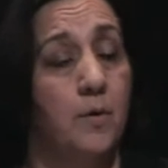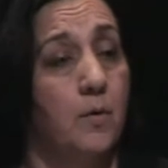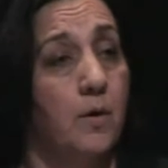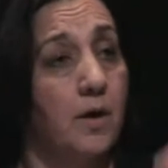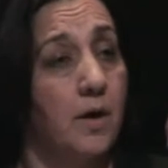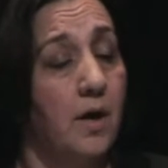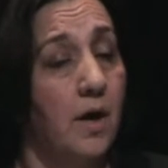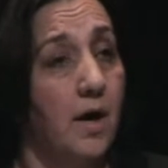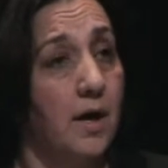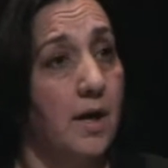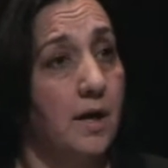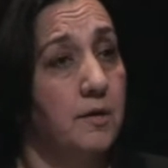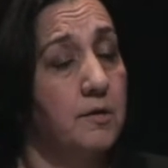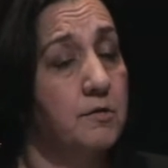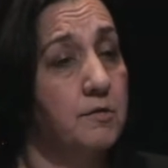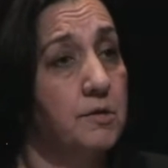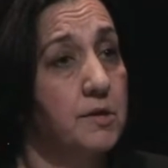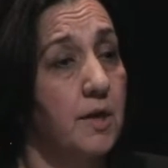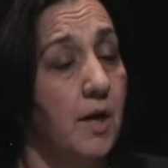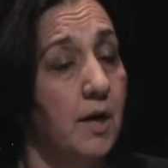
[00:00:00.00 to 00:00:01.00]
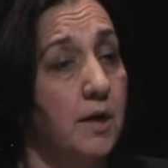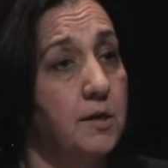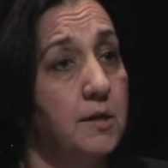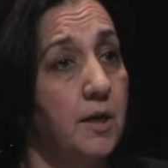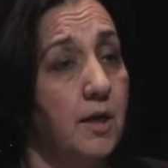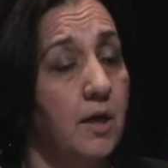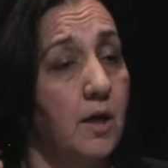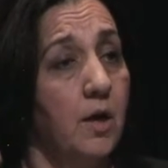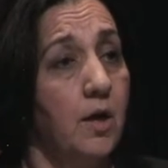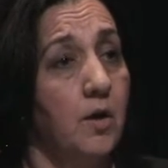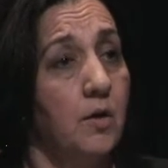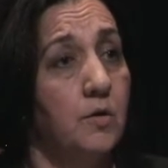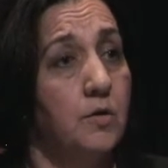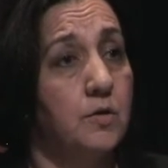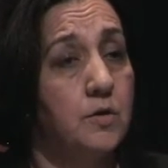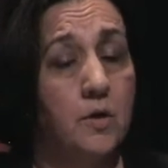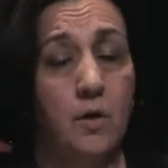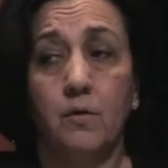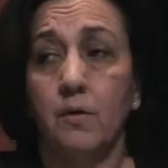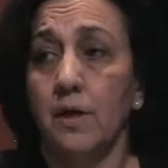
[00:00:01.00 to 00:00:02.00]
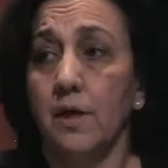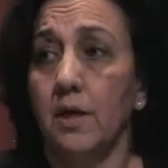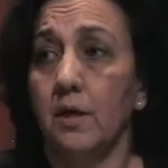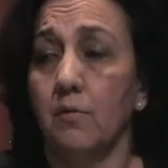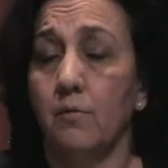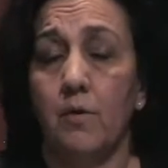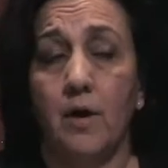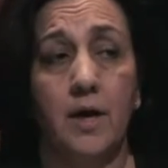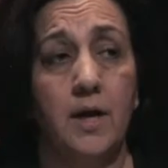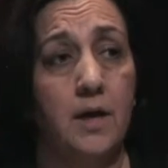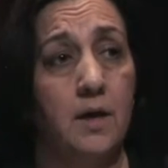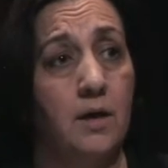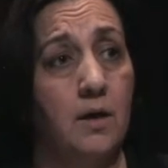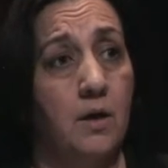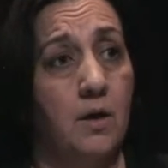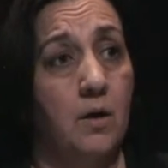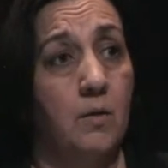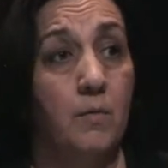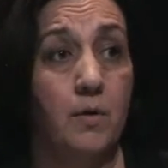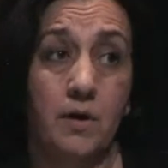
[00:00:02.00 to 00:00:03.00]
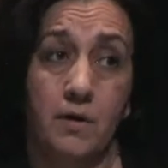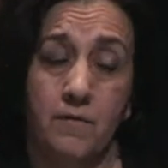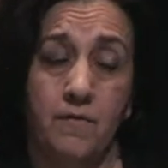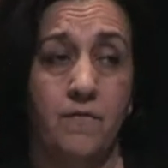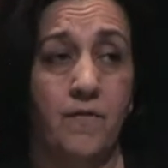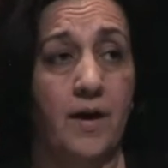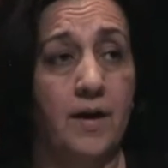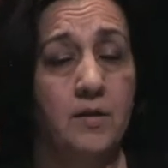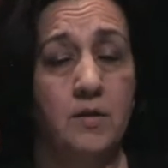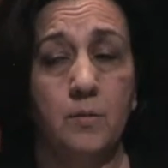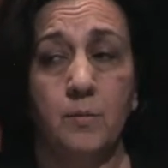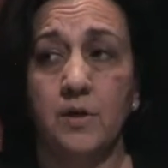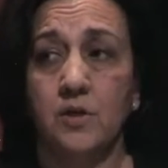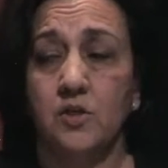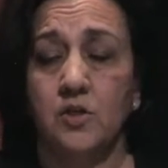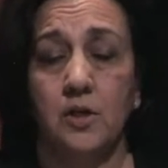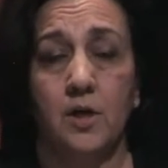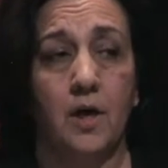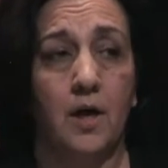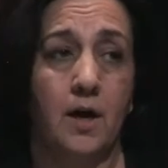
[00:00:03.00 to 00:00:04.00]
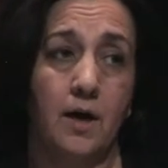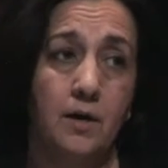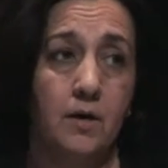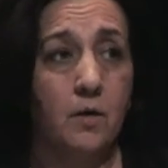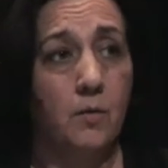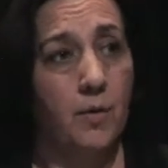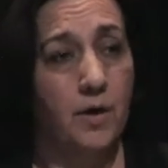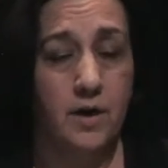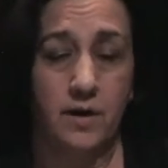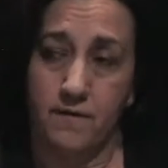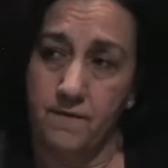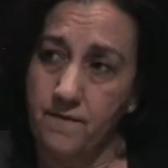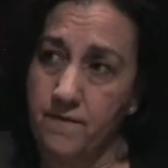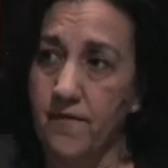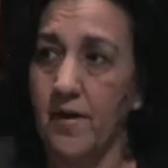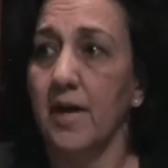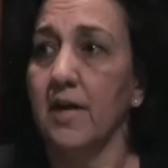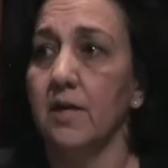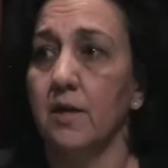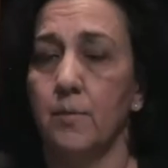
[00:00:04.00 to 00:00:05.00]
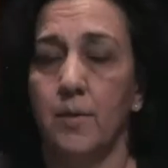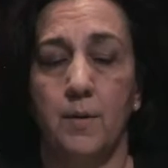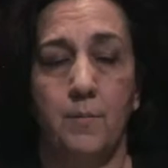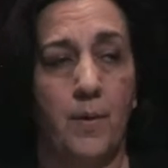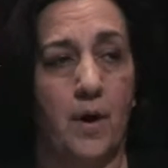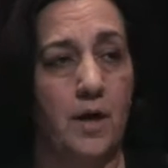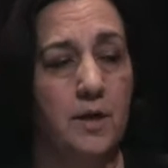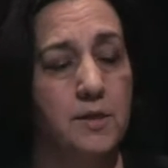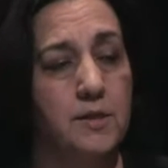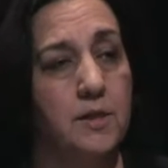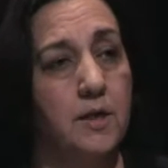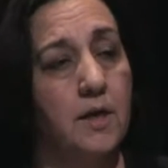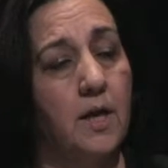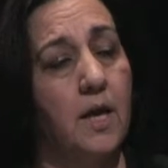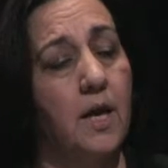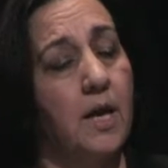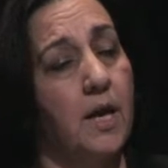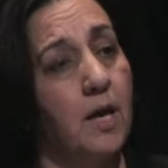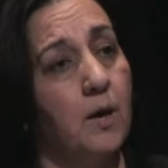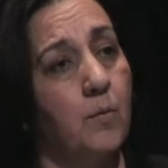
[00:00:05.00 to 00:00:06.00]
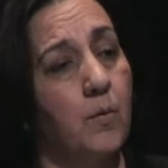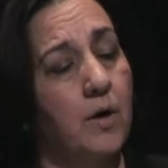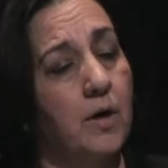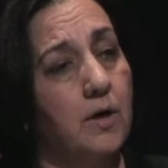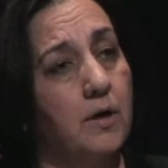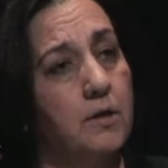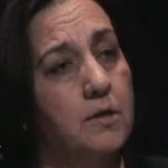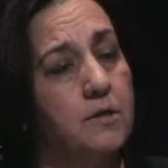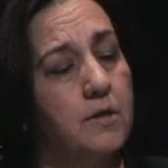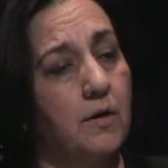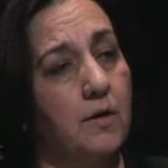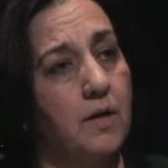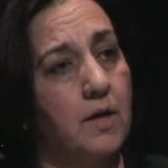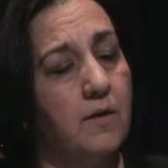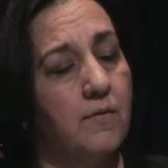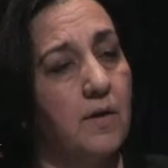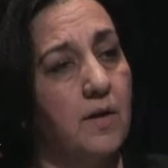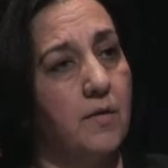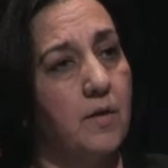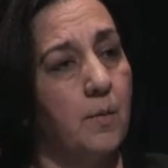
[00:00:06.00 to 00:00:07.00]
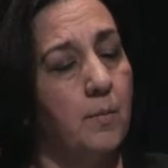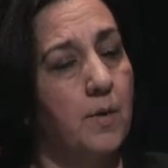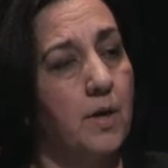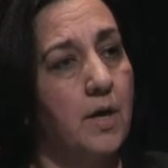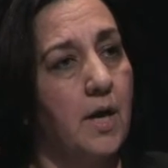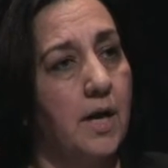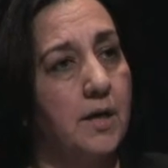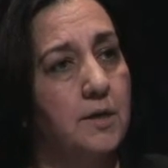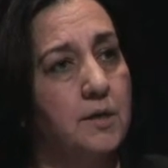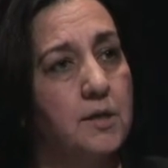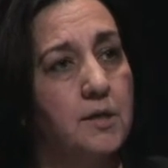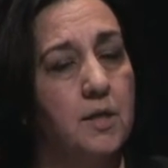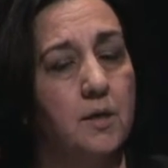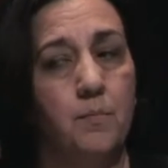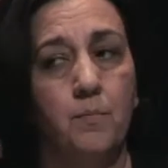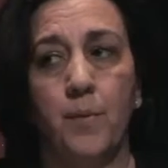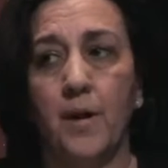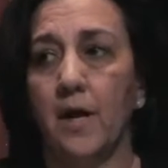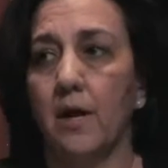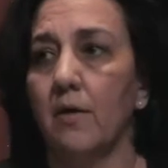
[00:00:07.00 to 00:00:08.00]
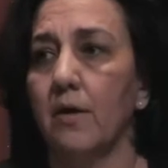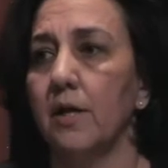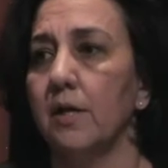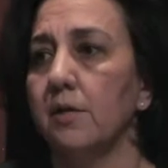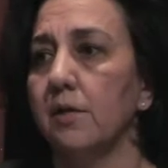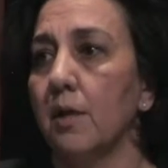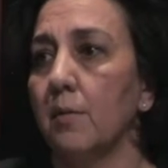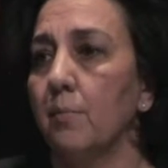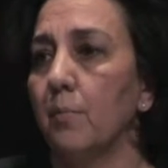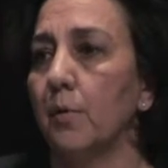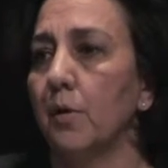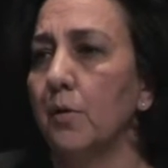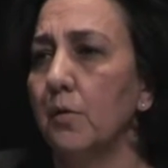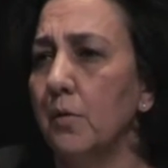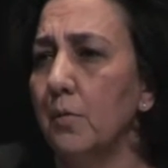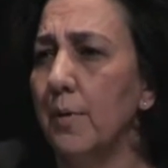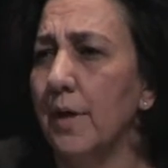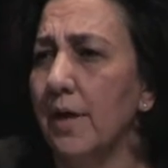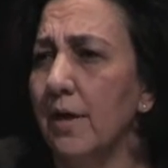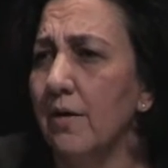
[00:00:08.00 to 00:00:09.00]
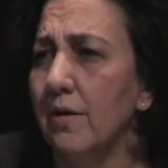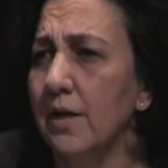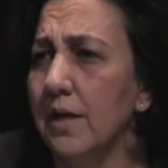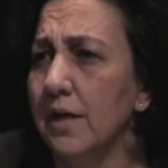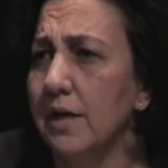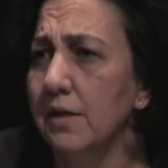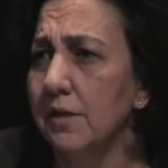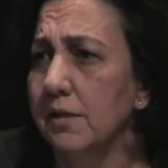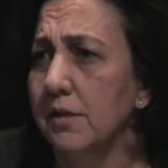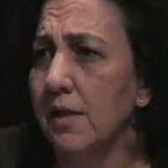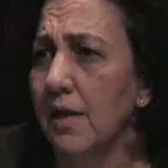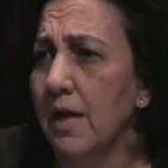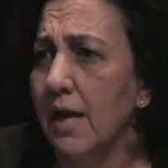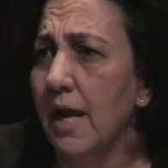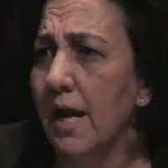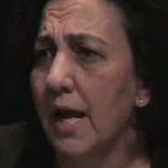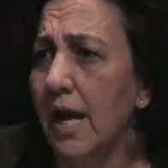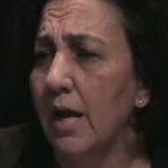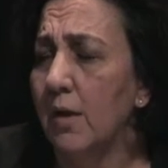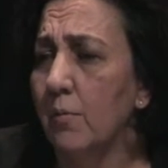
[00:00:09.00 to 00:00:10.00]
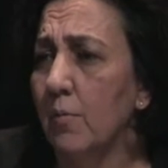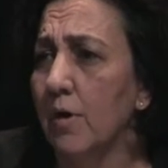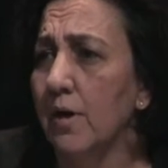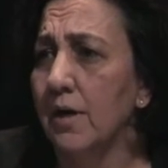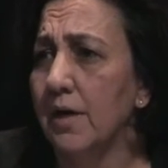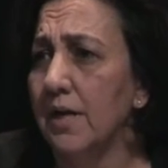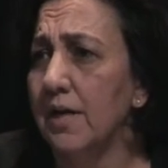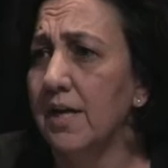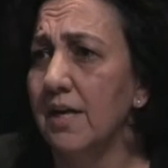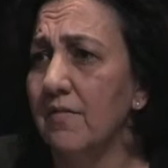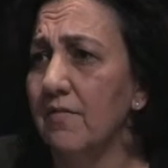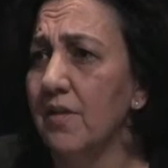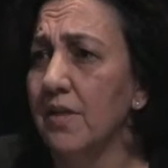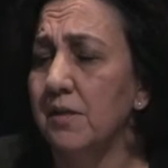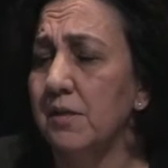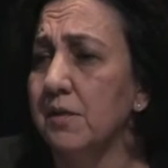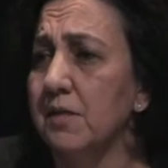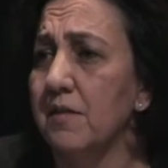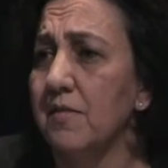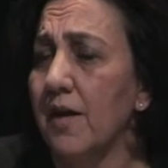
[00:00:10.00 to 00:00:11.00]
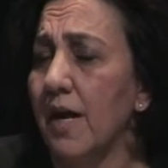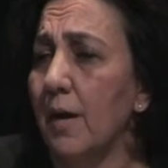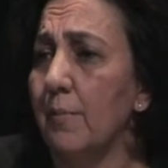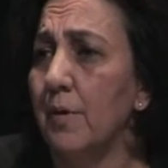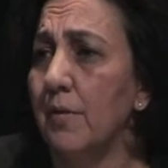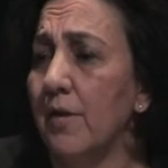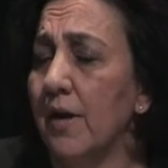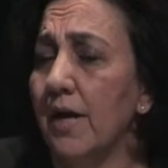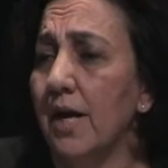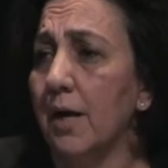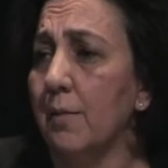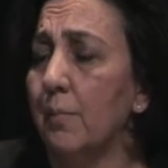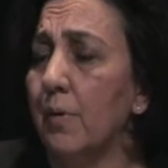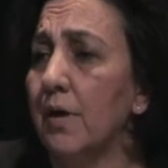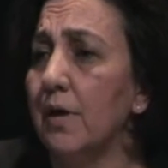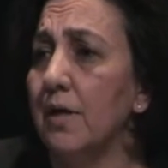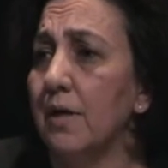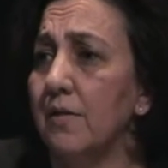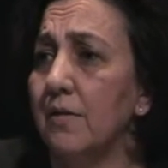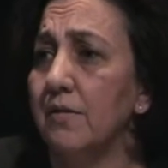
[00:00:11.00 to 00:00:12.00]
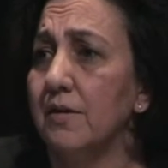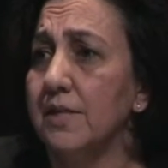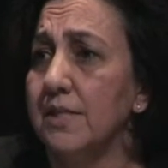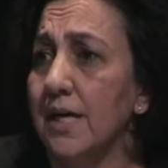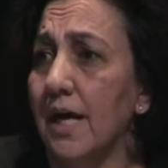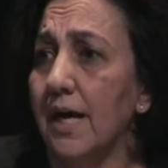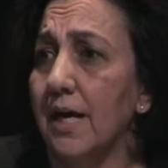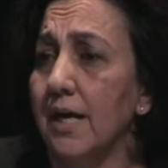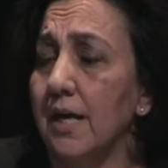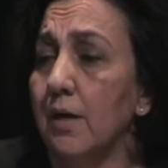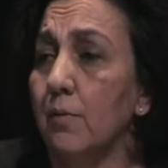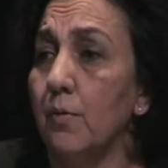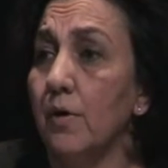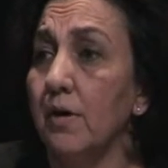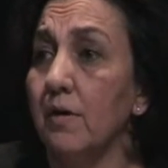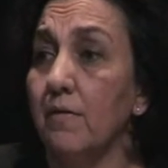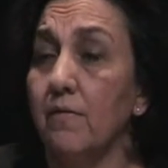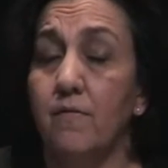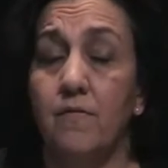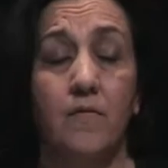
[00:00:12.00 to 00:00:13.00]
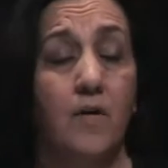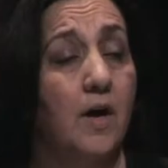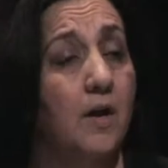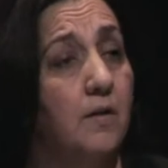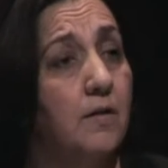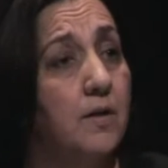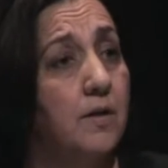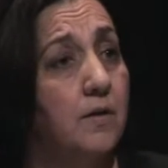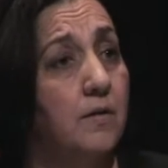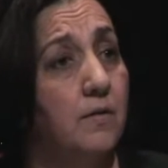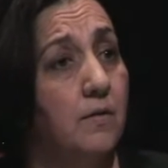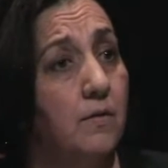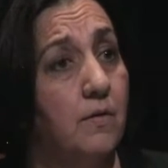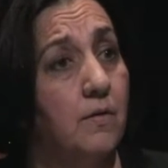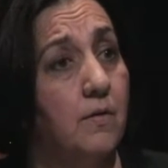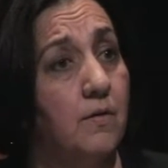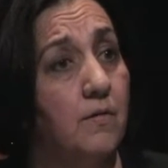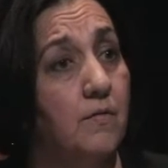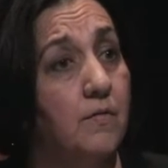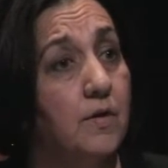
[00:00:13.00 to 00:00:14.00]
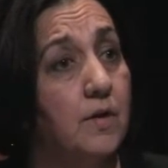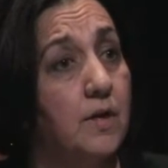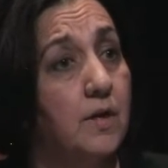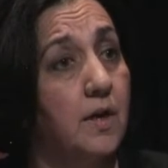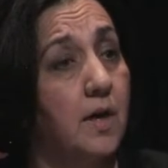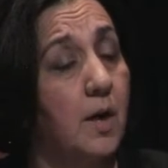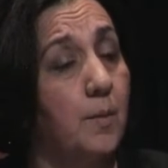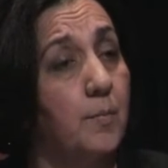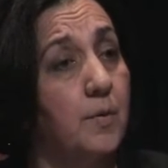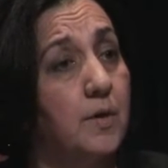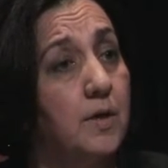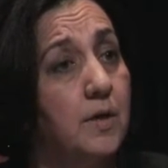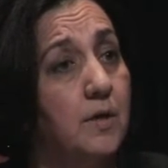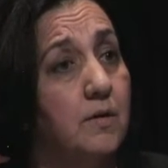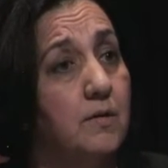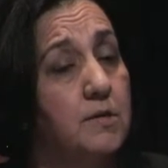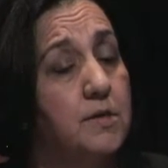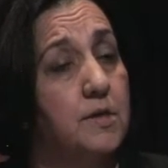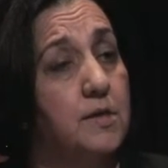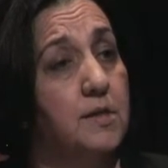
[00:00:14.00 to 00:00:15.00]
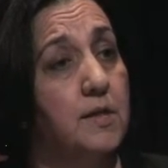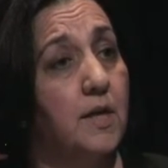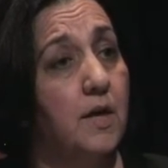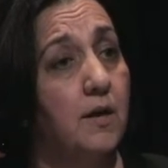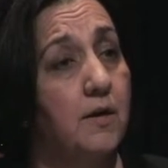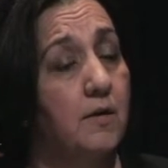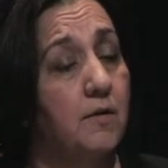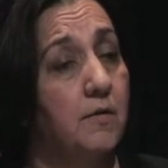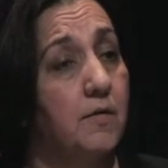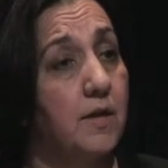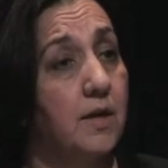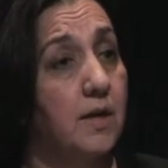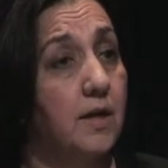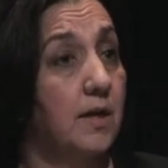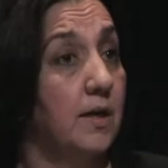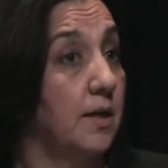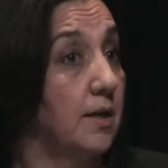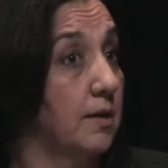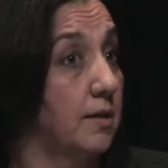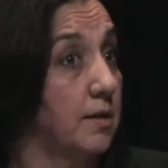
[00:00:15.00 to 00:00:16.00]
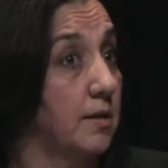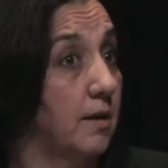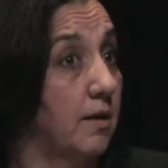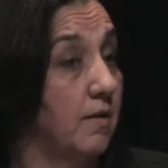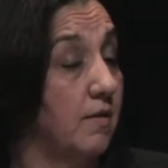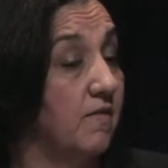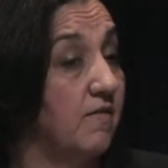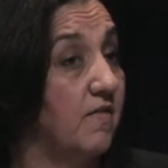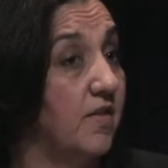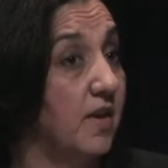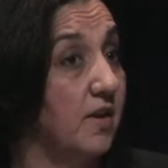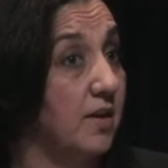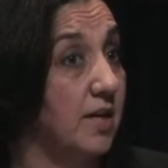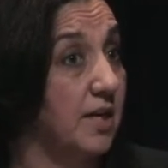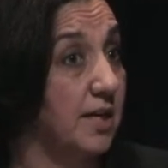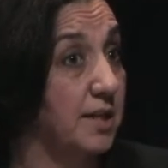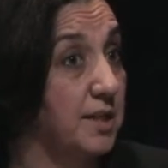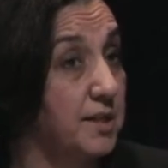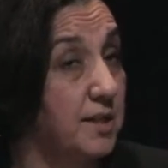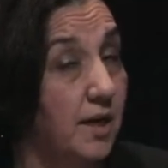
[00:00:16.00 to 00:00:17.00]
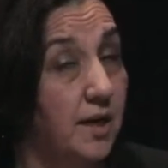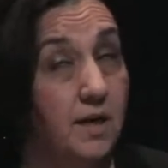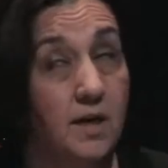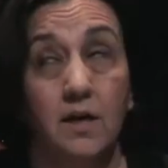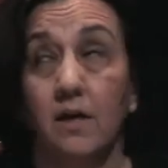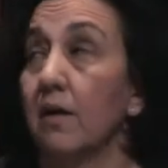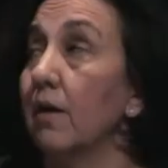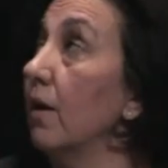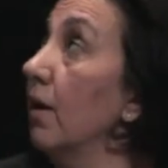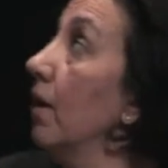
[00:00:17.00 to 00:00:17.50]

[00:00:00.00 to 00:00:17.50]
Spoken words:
who are not exercising, who don't eat right, we're going to find them in Chicago, we're going to find them in Boston, and we're going to start giving them nuts and berries and blueberries, and we're going to give this to them, and they've got to put it in their diet, and we're going to follow you for a couple years and see how your thinking is. Very exciting.